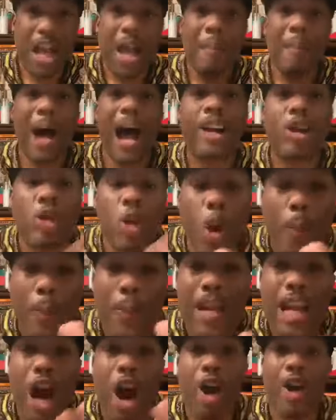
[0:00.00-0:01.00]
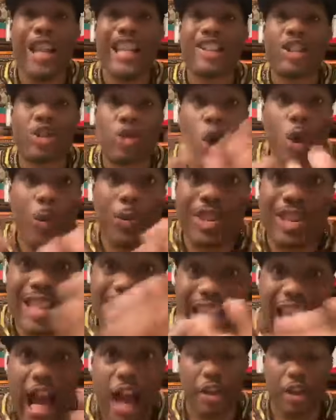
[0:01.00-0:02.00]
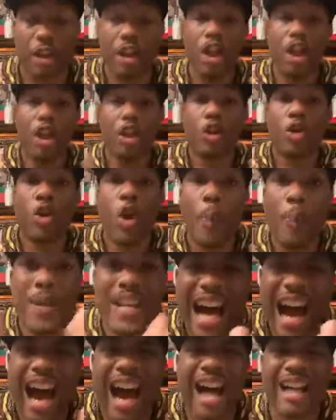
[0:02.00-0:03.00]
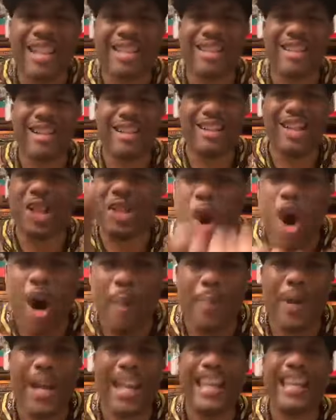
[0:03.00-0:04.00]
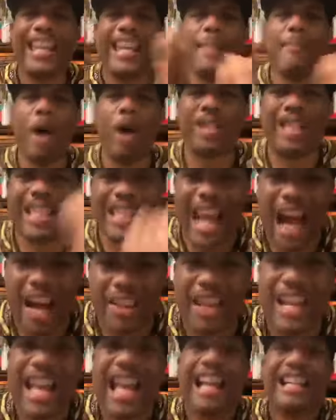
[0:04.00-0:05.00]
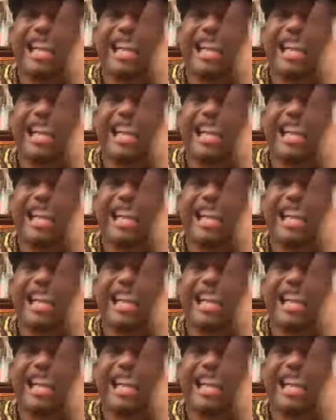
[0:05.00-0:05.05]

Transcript: by grouping all these groups together, grouping the Hausa, the Yoruba, and Ibo together.